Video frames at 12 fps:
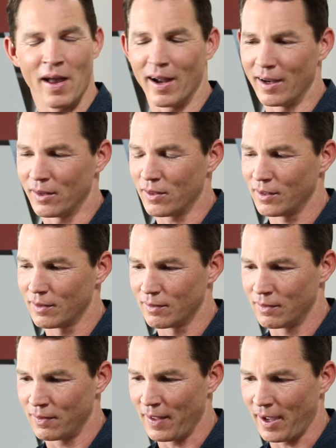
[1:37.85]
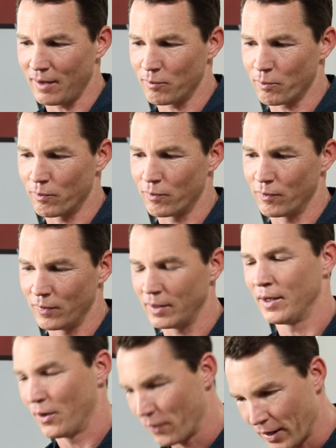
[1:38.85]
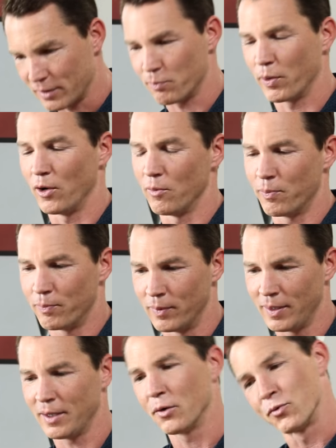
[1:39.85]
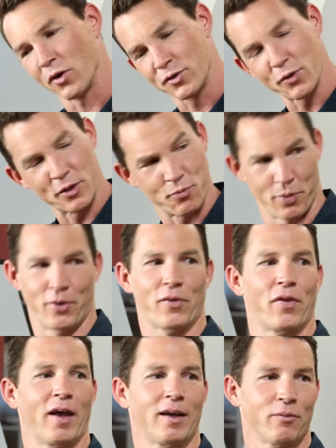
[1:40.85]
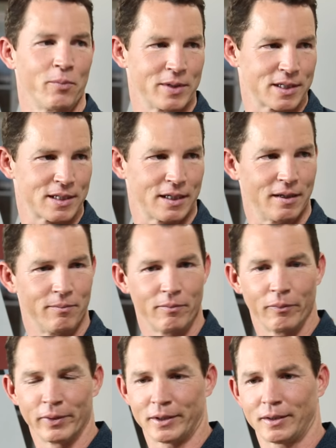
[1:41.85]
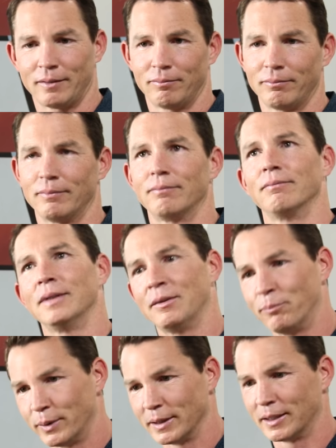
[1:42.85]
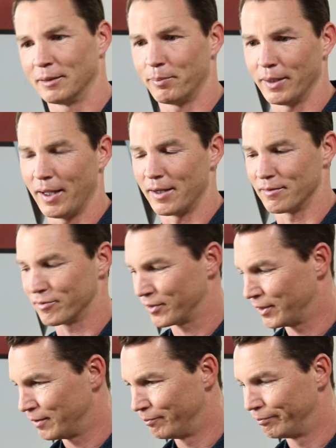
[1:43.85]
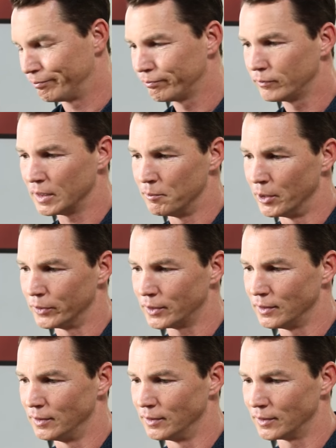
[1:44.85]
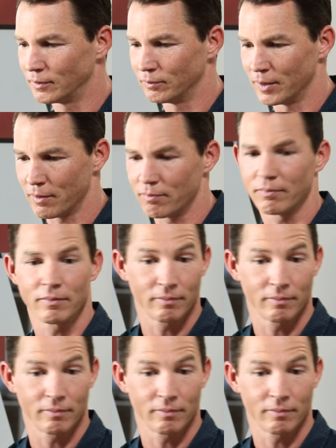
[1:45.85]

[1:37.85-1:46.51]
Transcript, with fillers: Yeah, I think that you know that's Pope. It was also his birthday when we see him, which it brings up a lot of um, emotions with